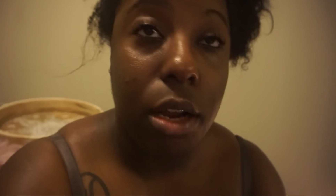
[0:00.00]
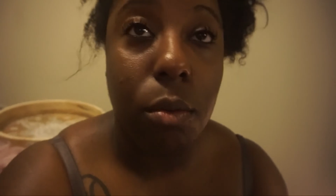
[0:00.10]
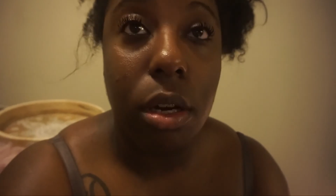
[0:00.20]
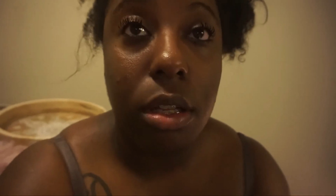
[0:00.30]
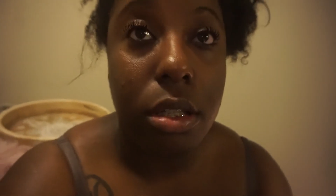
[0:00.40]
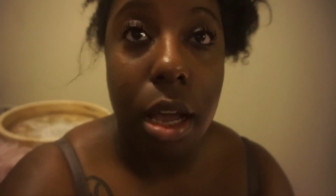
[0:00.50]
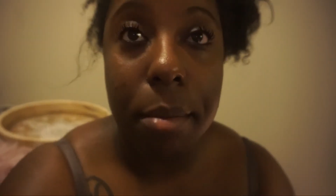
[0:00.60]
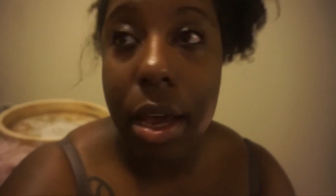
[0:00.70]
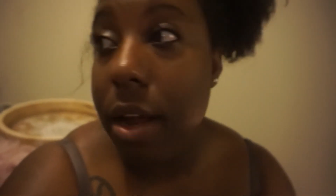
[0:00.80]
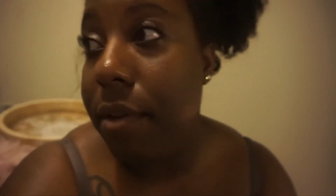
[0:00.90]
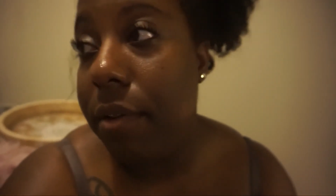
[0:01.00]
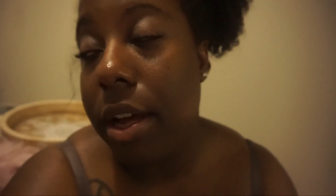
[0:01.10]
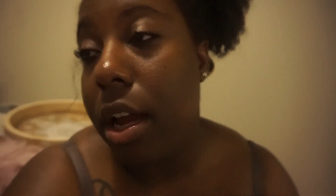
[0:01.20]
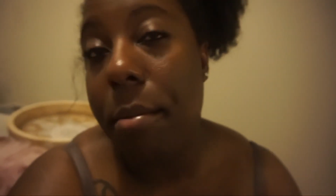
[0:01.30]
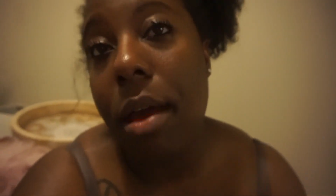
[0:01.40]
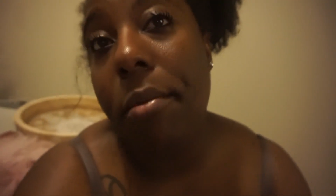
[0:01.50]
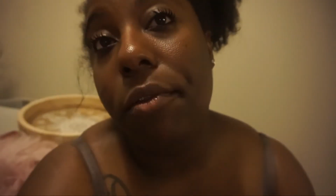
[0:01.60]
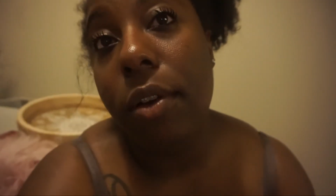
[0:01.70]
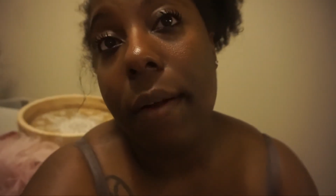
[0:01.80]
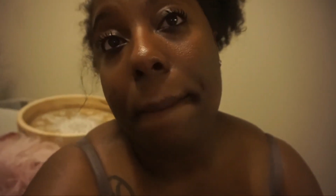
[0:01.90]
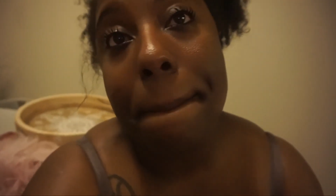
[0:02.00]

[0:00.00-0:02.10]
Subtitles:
to work this iPad. I've never had an iPad before.